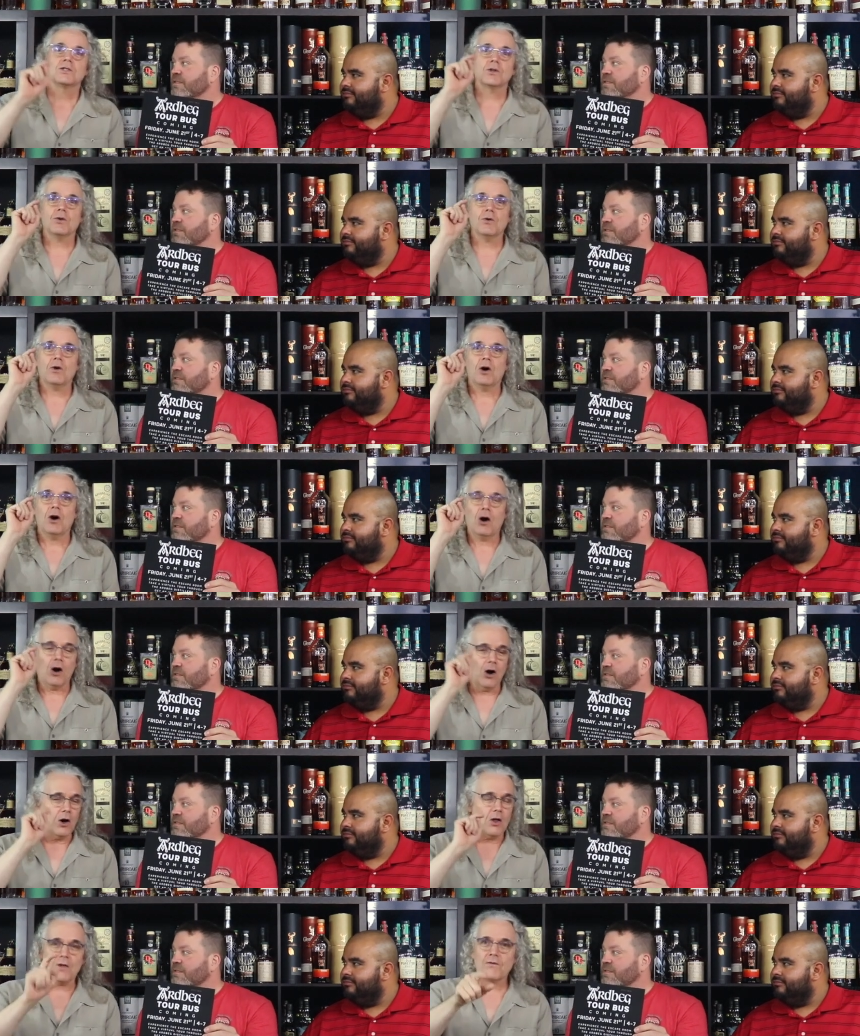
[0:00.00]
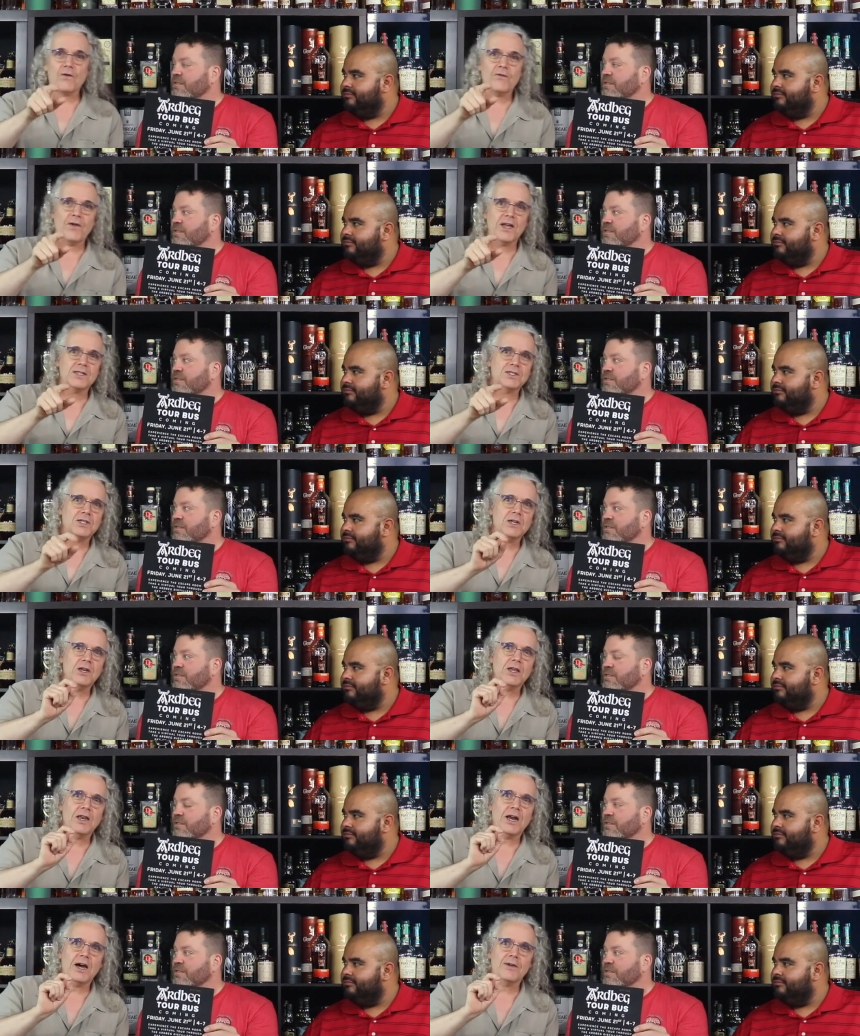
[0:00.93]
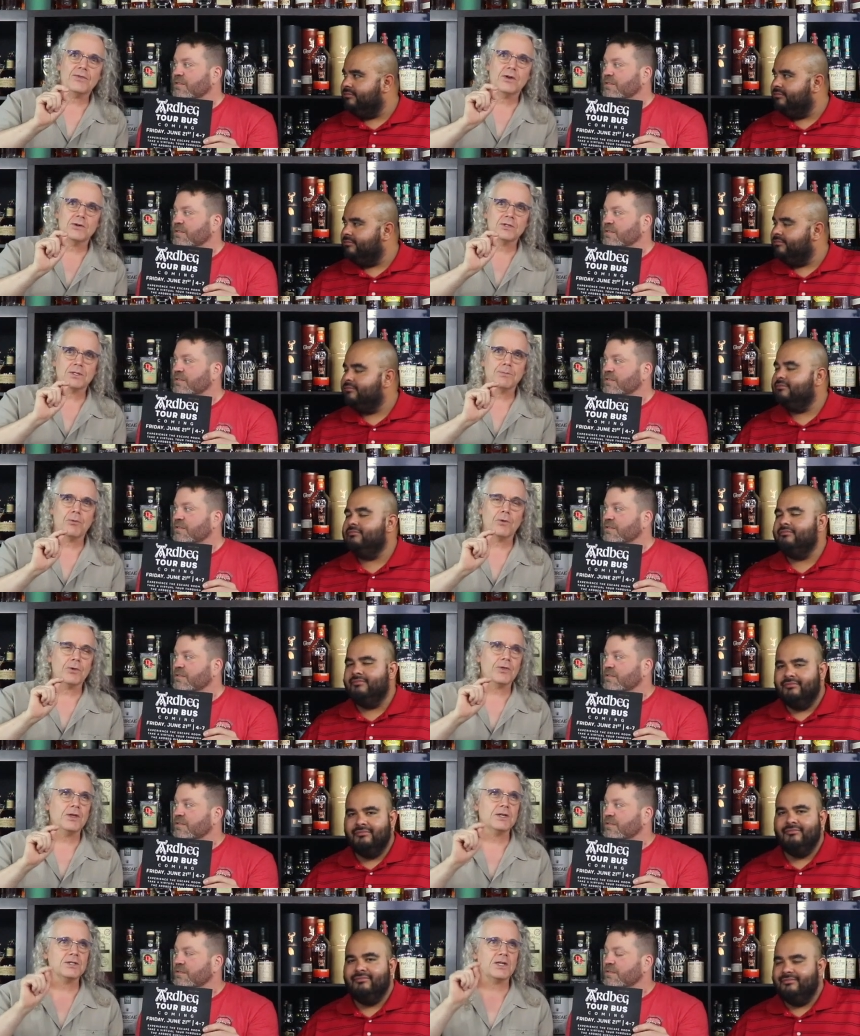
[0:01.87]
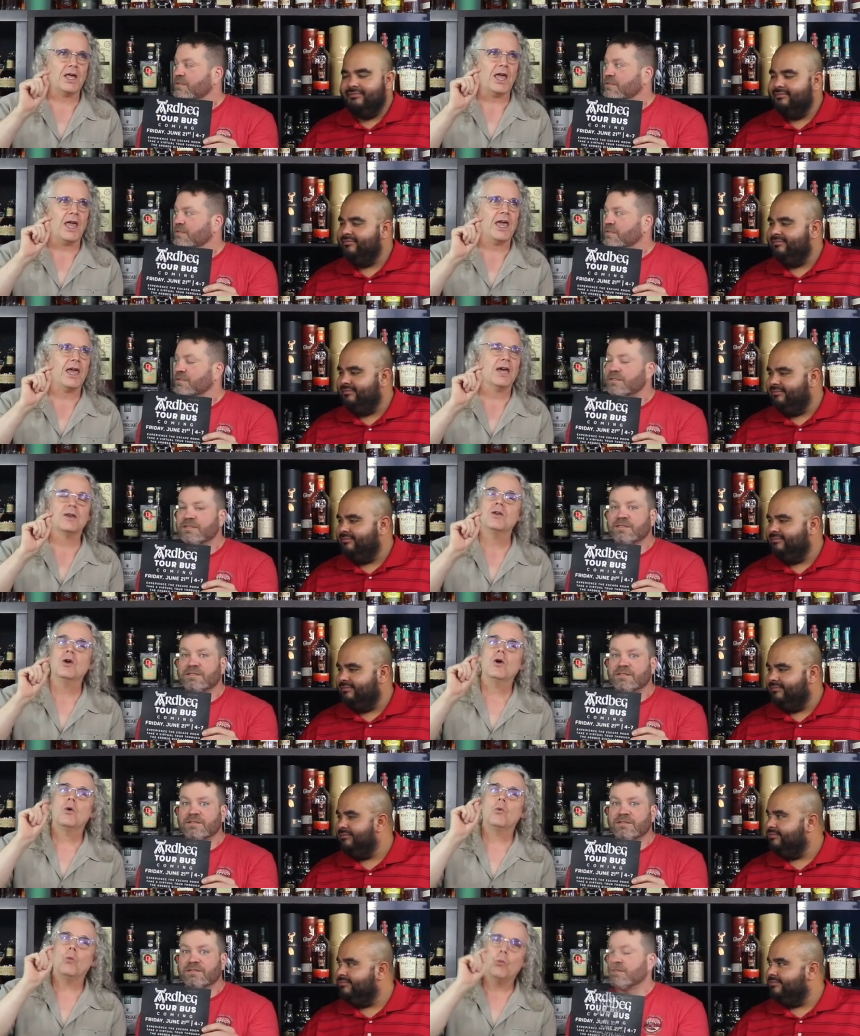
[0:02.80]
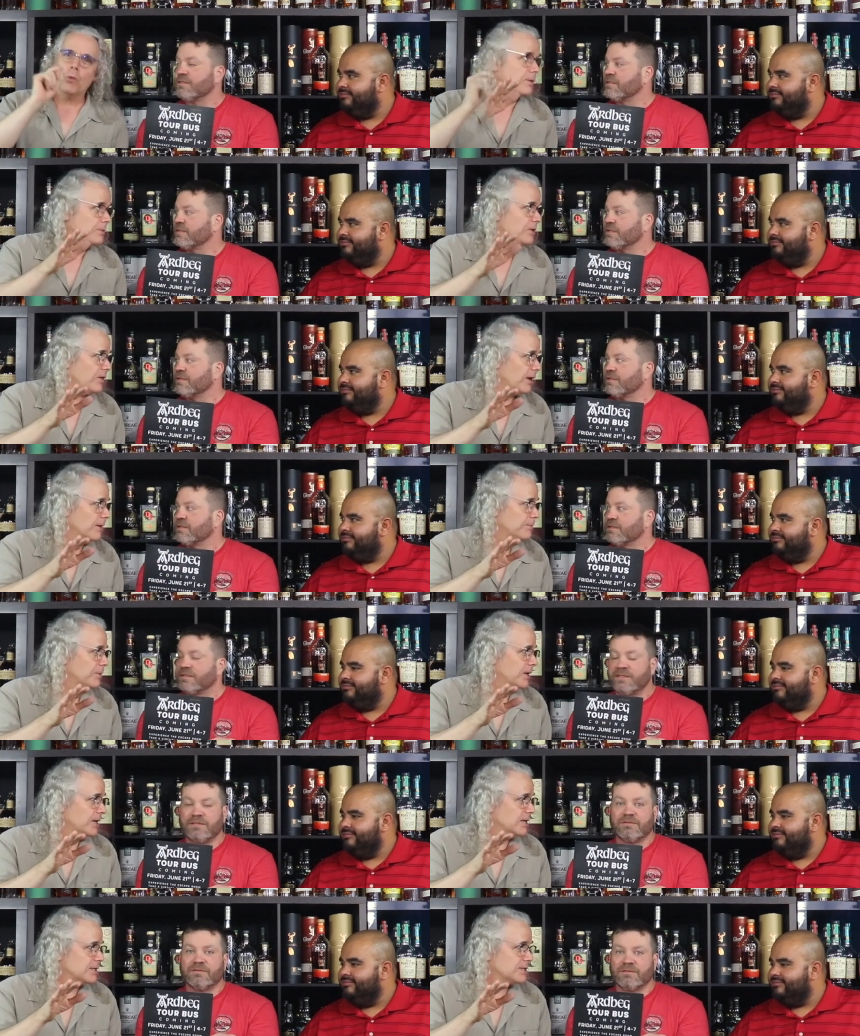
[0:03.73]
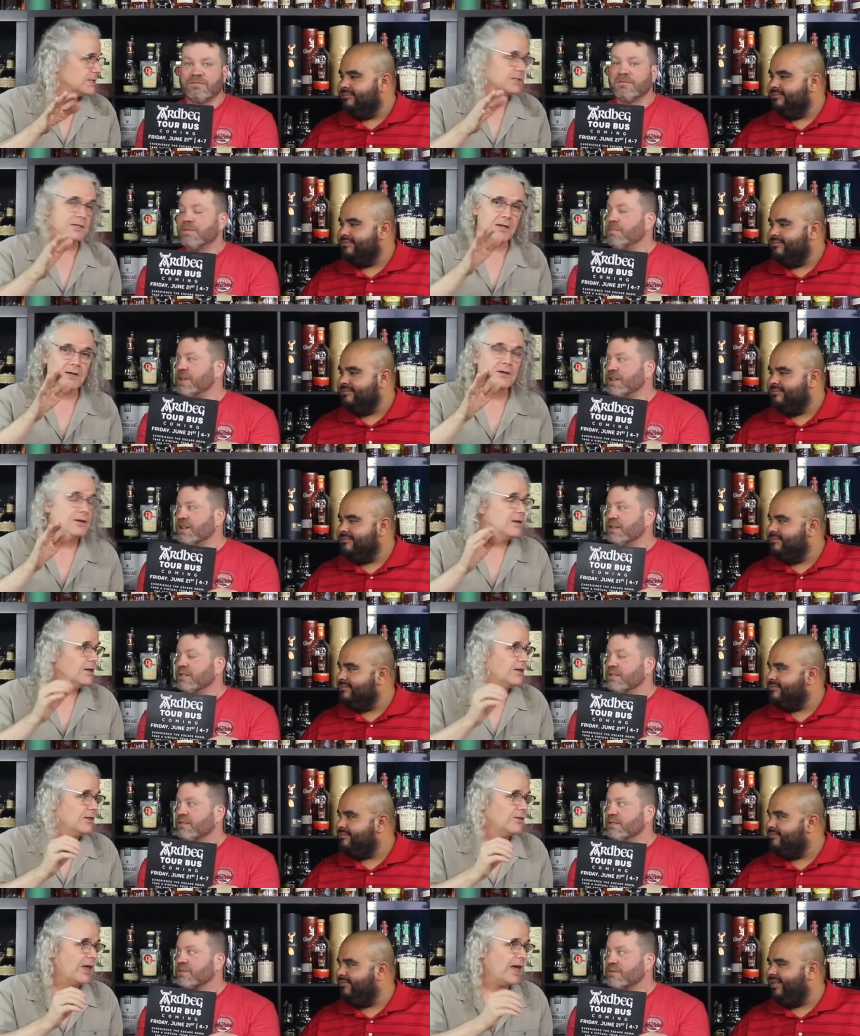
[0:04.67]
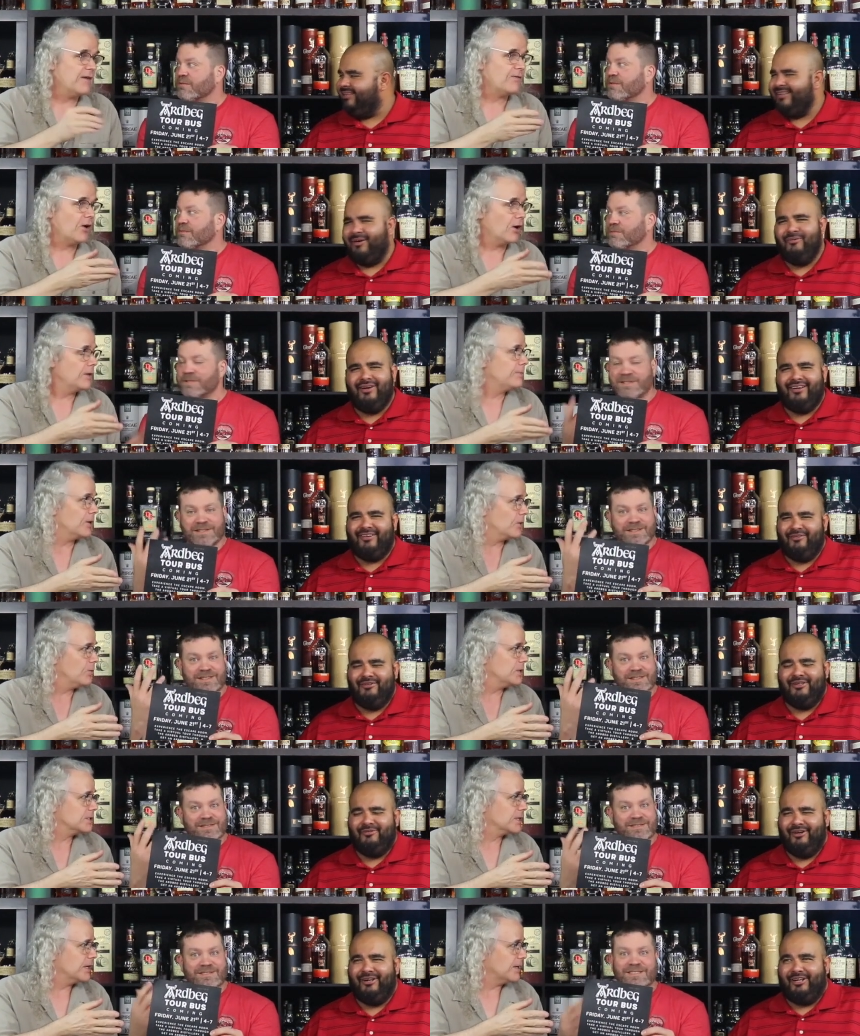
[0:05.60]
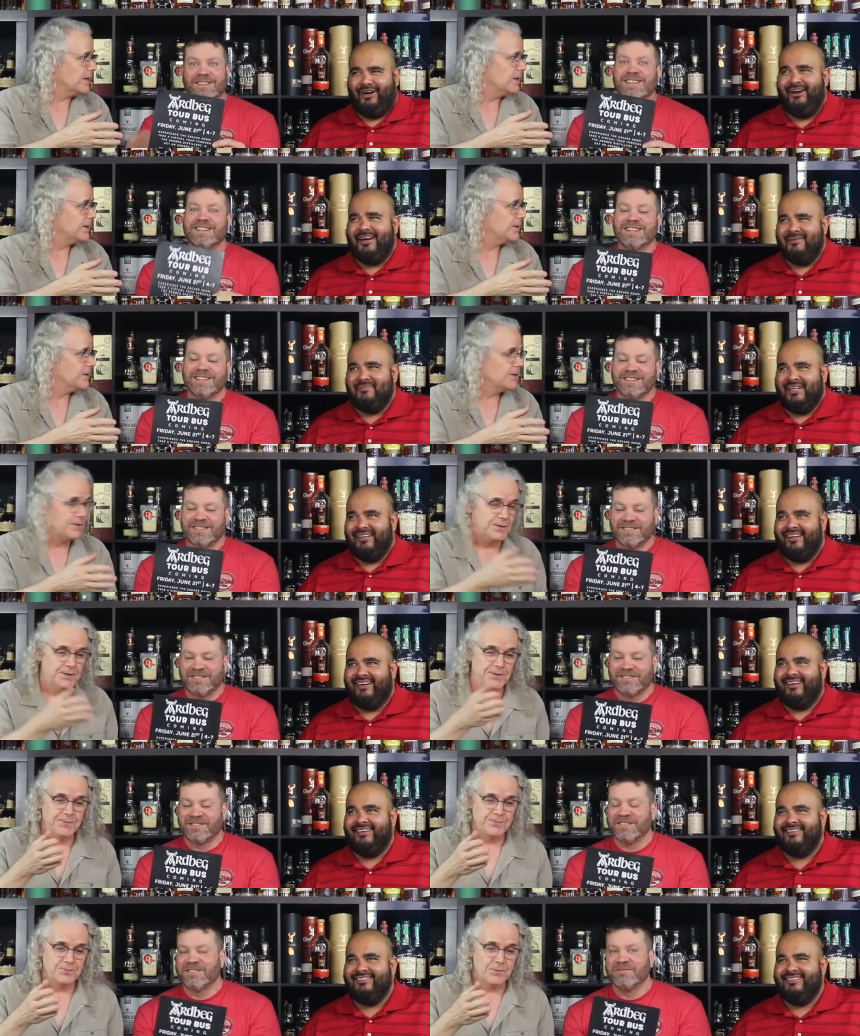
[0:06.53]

Speaker 1: So all of our fans need to get out there and support this, and we're going to be there because we'll be there.
Speaker 2: They have we'll Ardbeg We're going to be there.